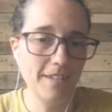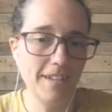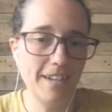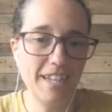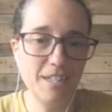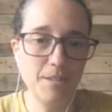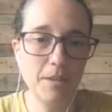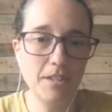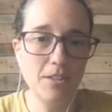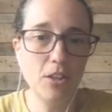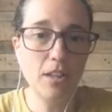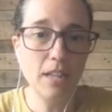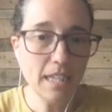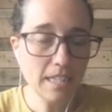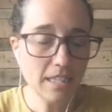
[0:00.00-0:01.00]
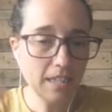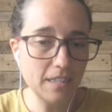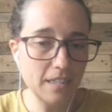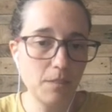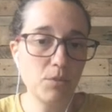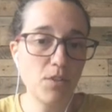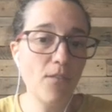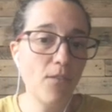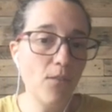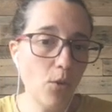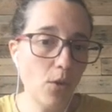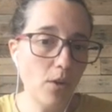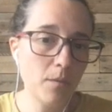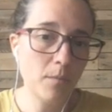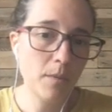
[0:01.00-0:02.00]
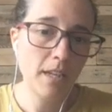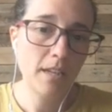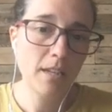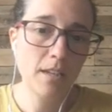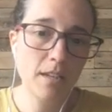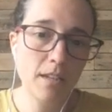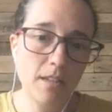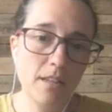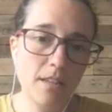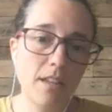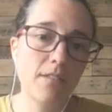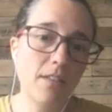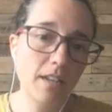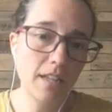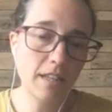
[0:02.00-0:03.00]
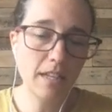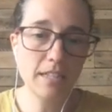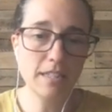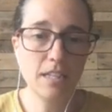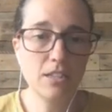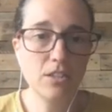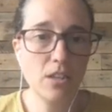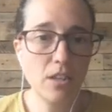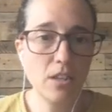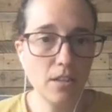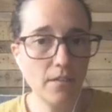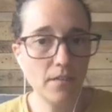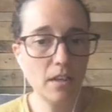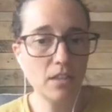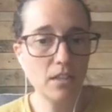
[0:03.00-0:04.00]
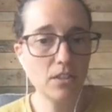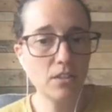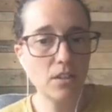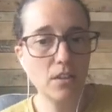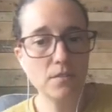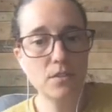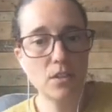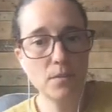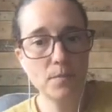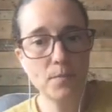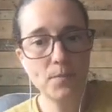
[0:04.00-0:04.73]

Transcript: Last but not least, in terms of forming, definitely a session on definition of done.